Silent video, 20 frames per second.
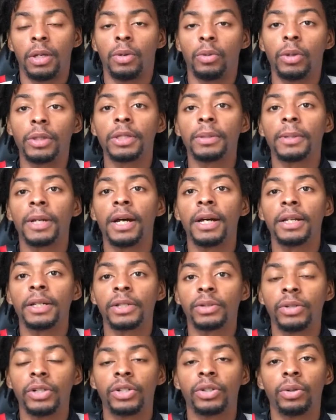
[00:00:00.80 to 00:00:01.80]
What's up guys,
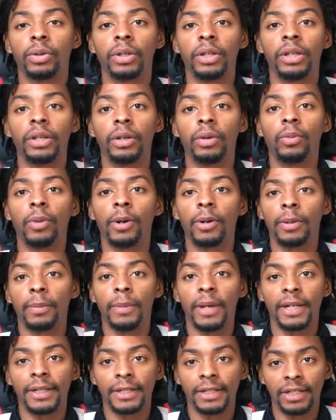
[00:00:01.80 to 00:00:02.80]
Chirs Jordan here and welcome
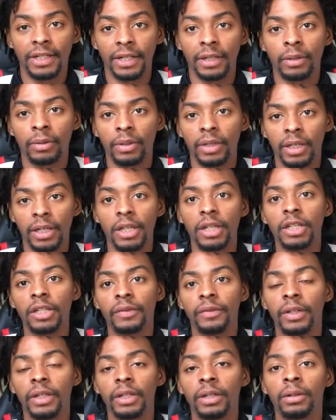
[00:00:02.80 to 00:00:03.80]
back to the channel, and in this
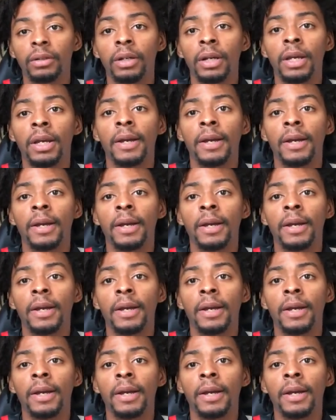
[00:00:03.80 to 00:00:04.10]
video